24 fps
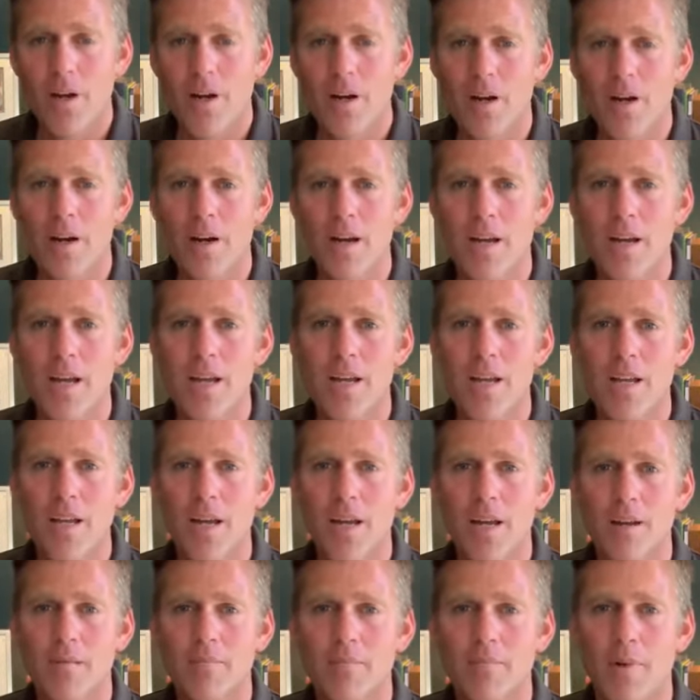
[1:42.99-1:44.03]
I,
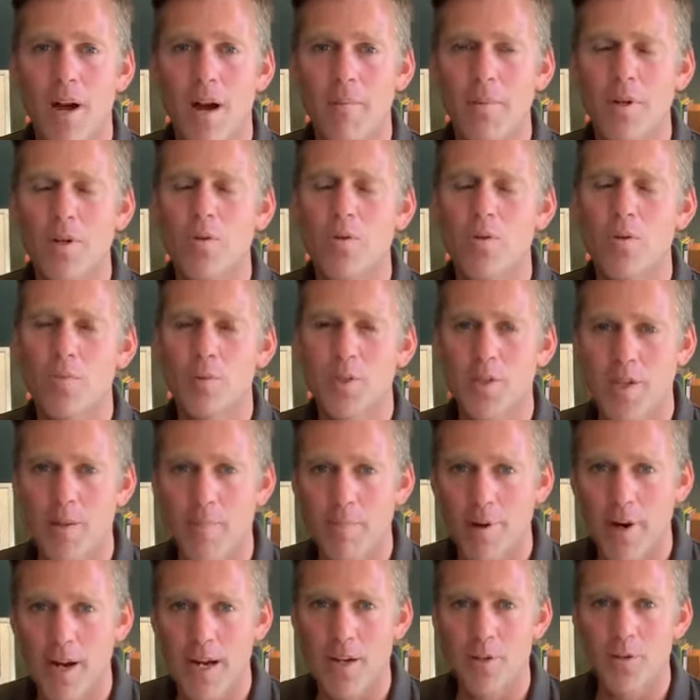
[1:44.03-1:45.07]
um, I'm enormously
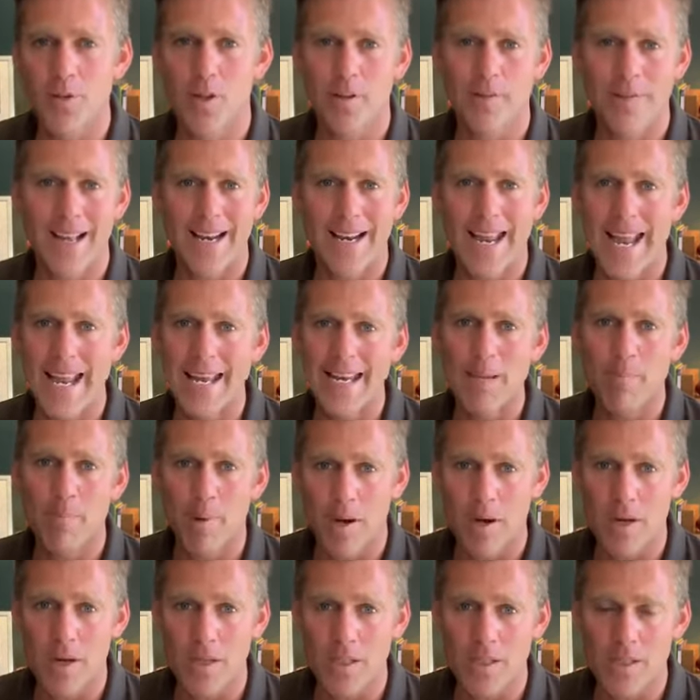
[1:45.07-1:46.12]
proud to have had any
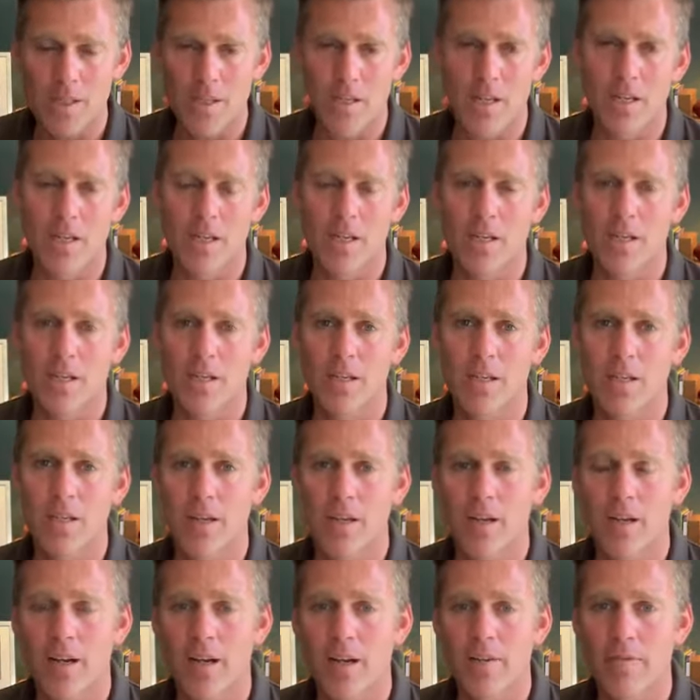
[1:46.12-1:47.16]
part in
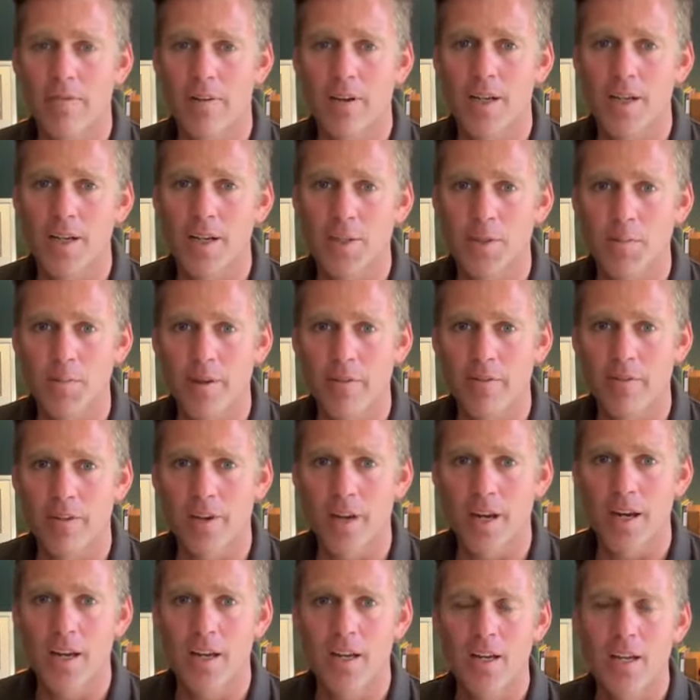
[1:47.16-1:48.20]
uh, flying a
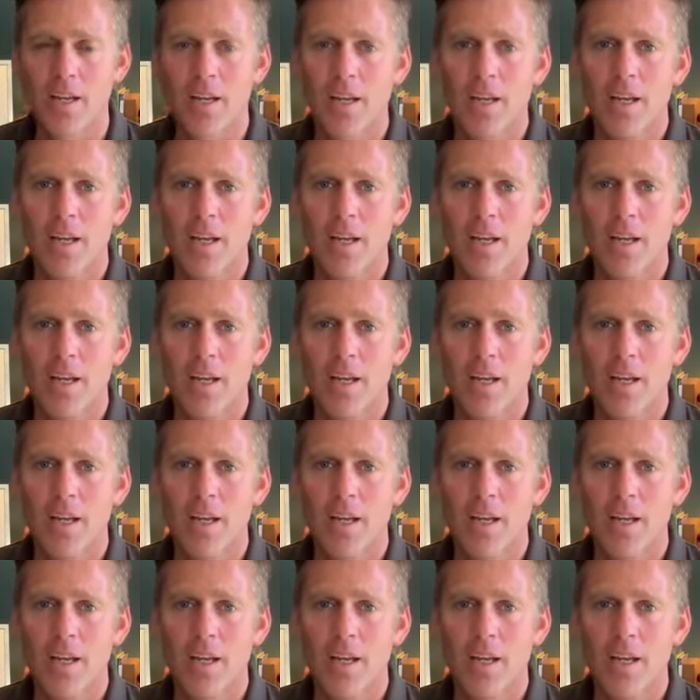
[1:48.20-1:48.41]
Spitfire.